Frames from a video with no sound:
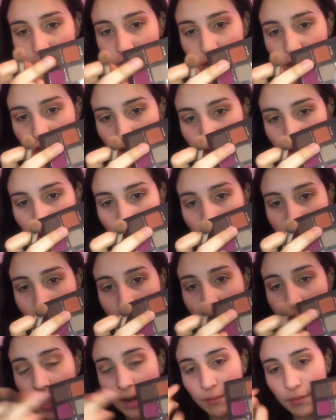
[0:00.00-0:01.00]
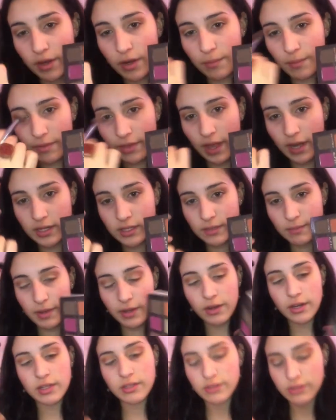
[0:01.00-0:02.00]
this shade, and I'm going to put that into
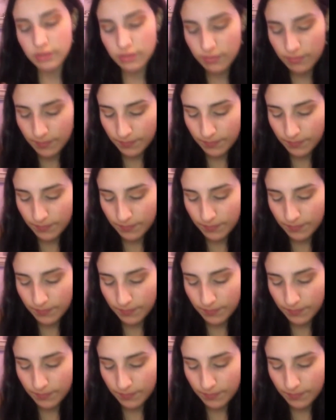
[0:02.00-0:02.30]
my crease.